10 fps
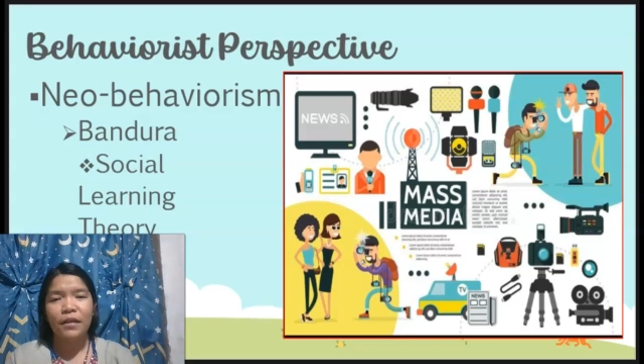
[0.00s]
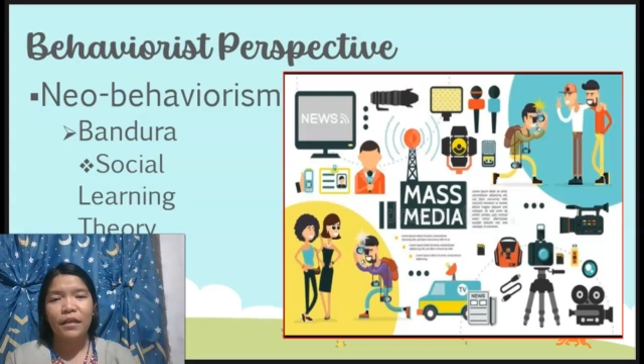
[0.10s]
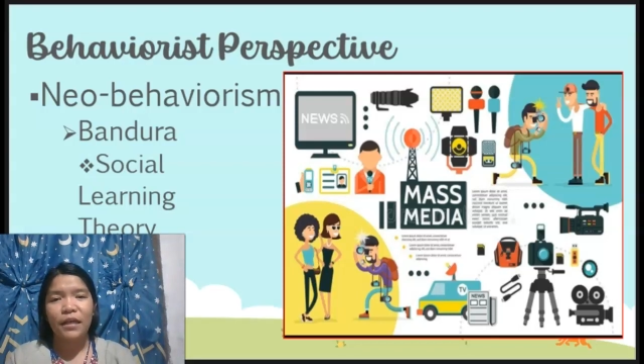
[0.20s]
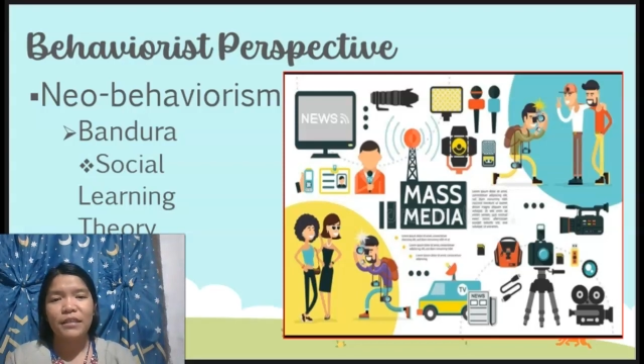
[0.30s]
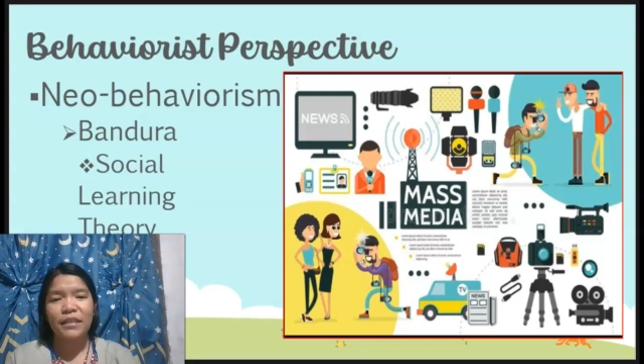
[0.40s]

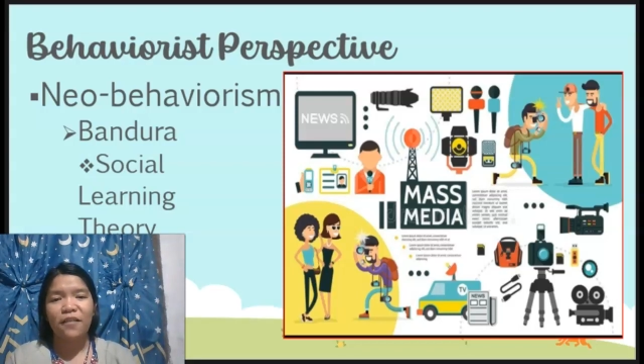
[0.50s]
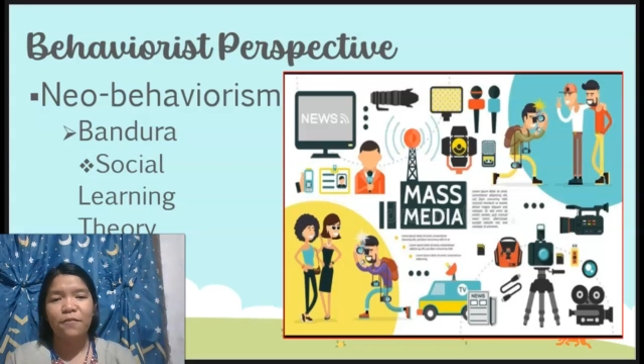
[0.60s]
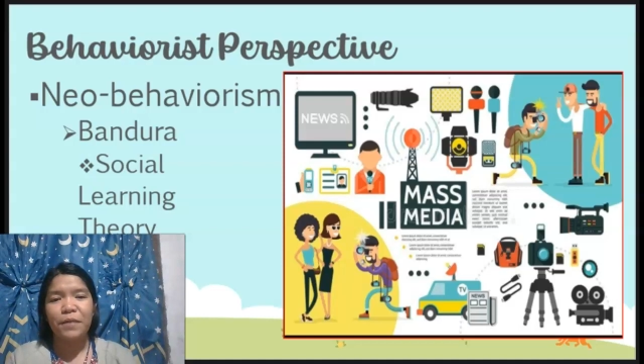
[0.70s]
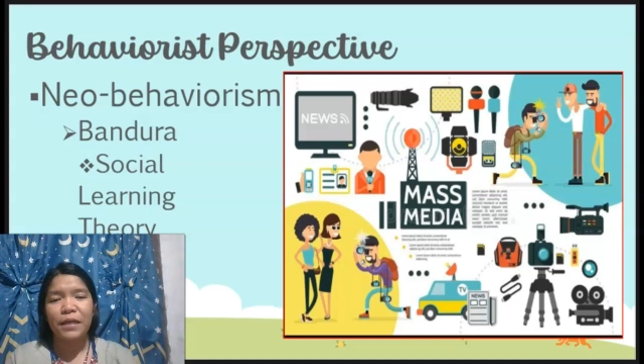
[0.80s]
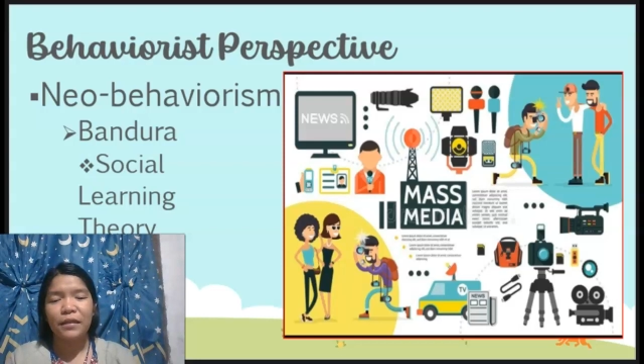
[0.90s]
The kids
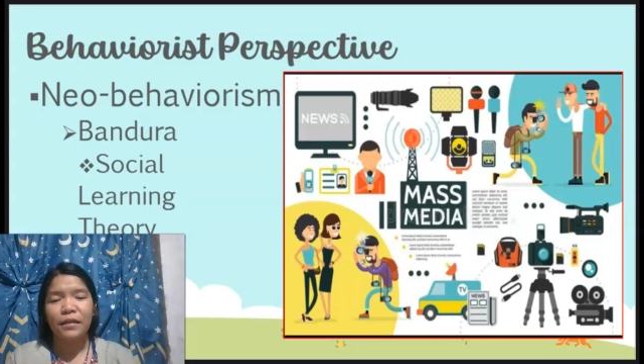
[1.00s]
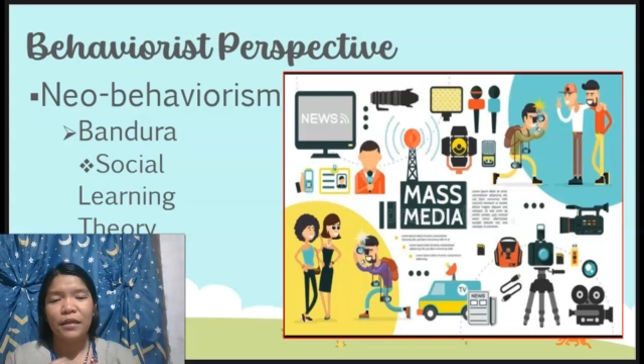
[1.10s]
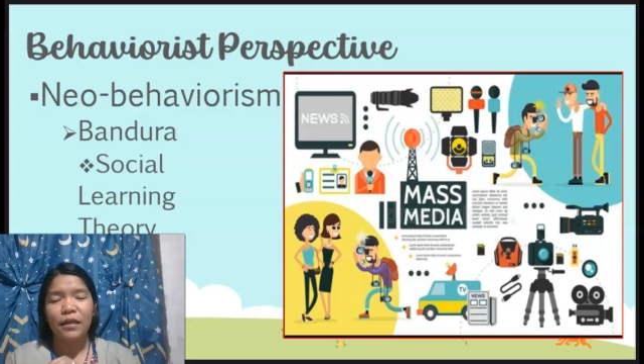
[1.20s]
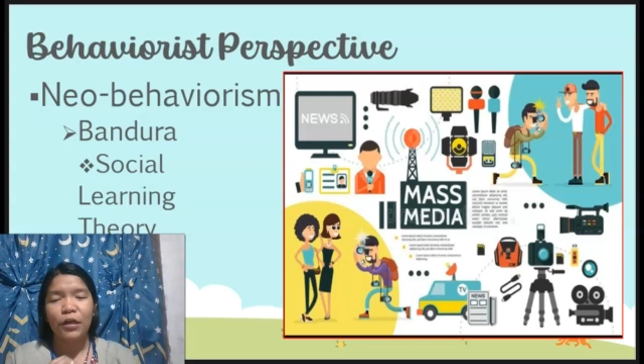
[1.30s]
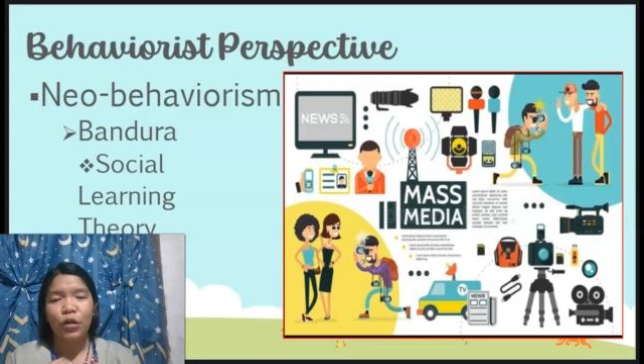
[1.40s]
have been
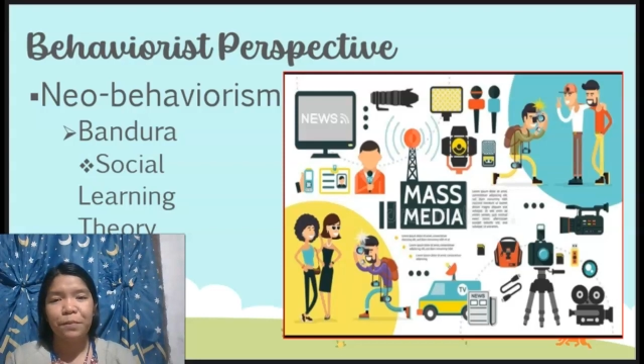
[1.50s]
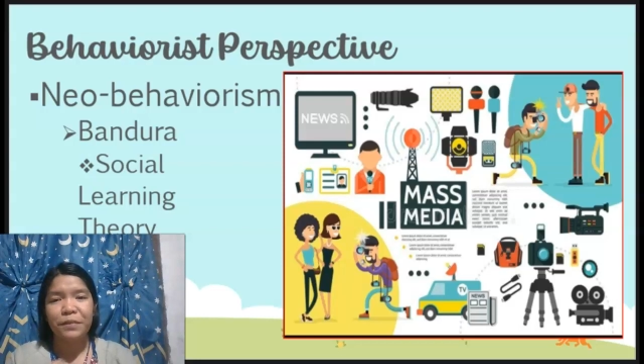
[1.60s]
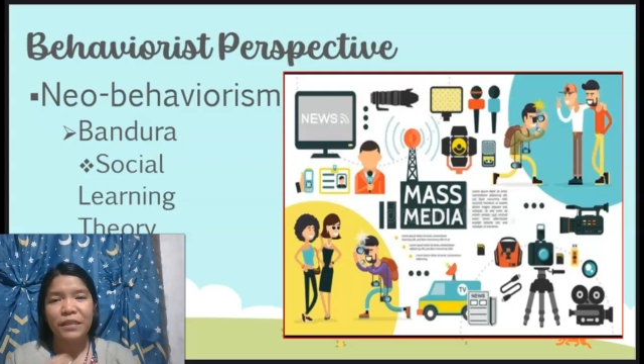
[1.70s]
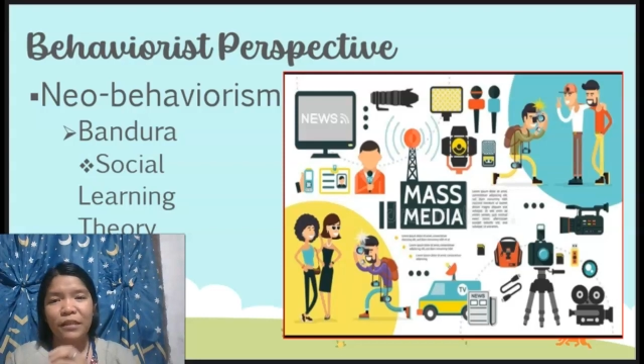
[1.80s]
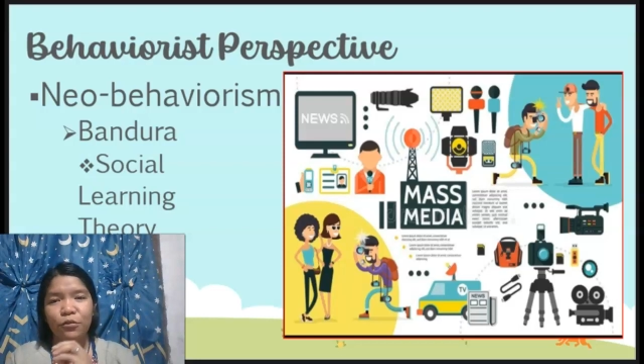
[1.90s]

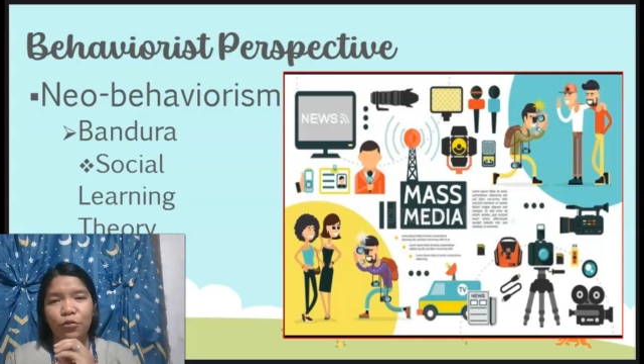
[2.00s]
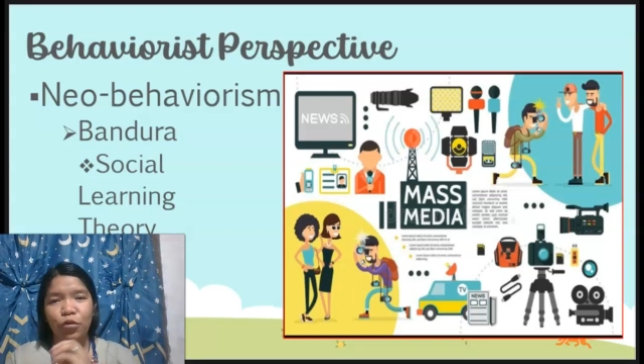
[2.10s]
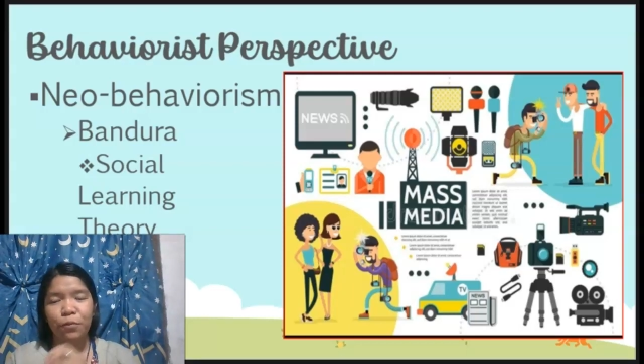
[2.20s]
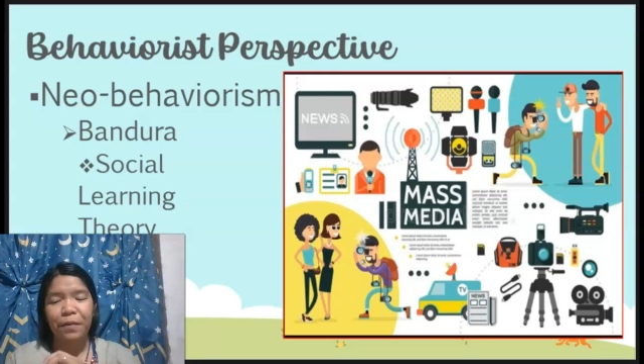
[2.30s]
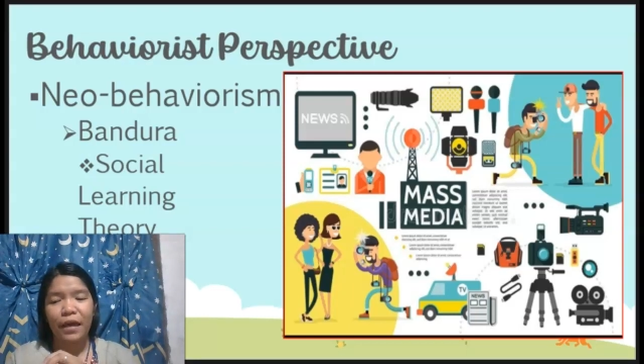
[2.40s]
grouped into
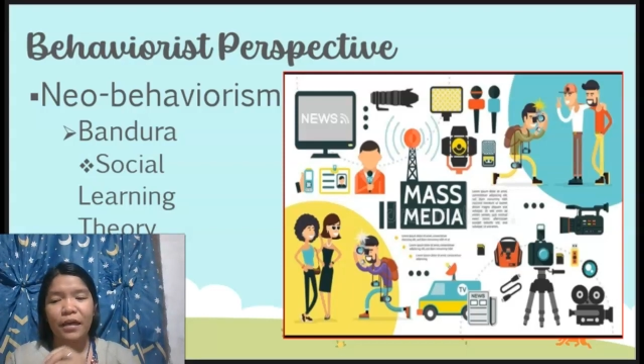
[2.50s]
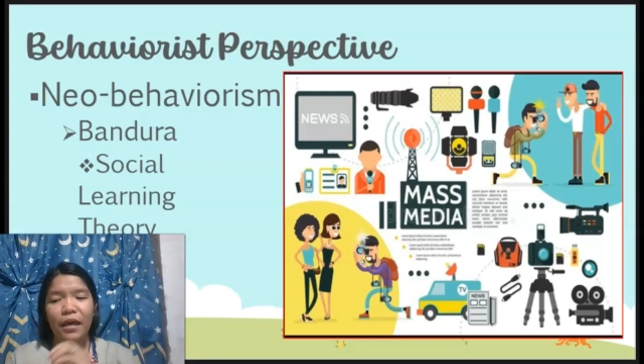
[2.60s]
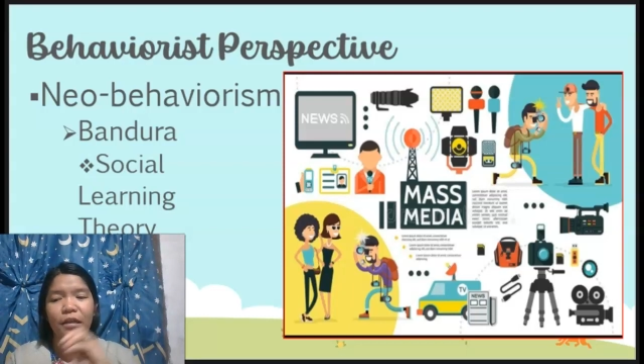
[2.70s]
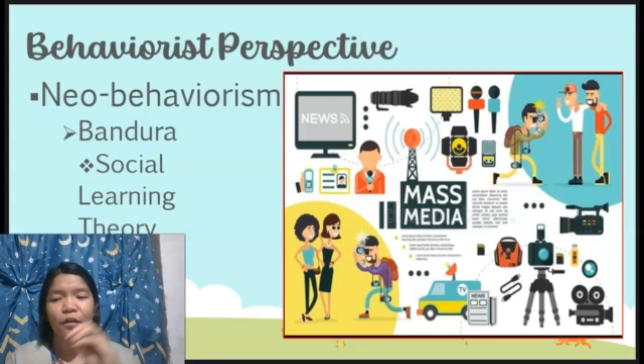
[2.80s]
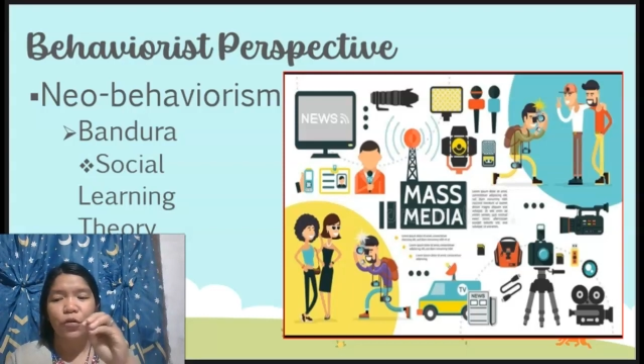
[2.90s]
Group A
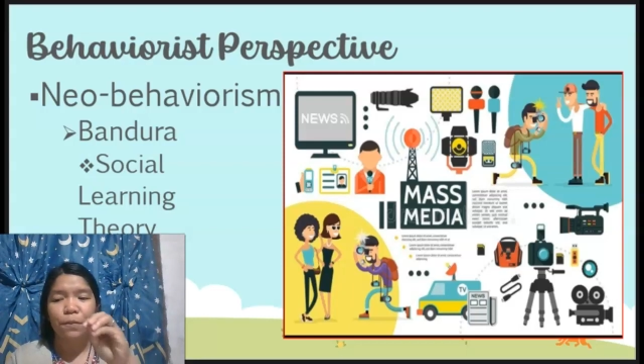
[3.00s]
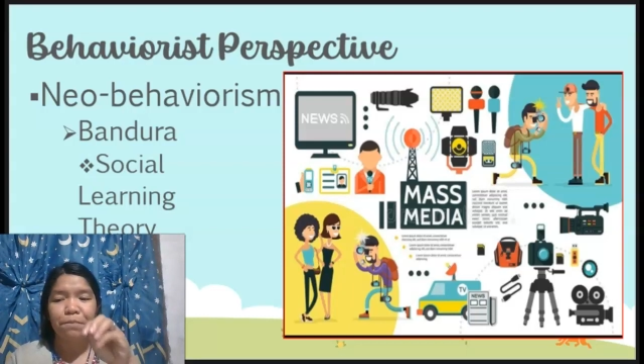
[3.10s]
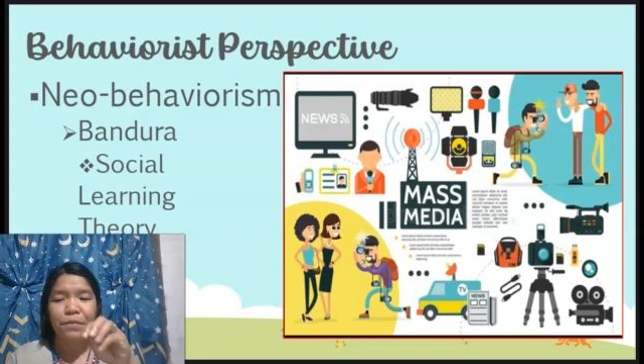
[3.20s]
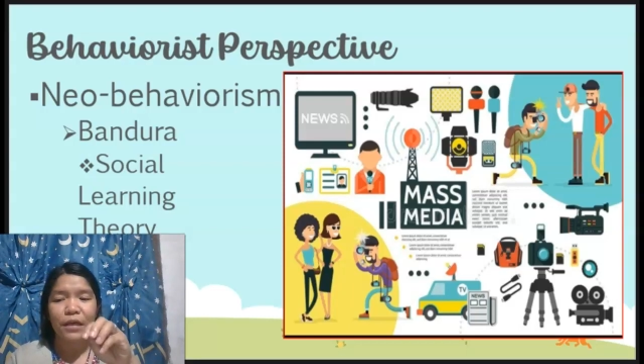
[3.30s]
and Group